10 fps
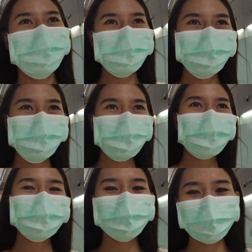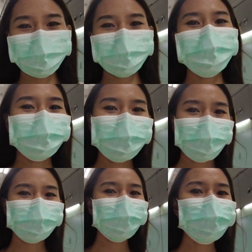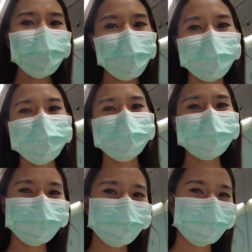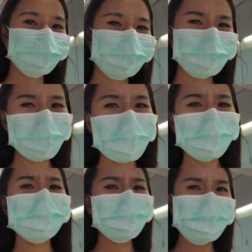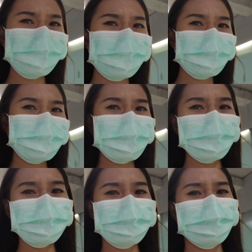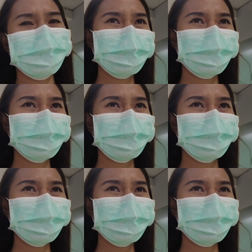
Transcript: let's check the arrival hall. How busy it is.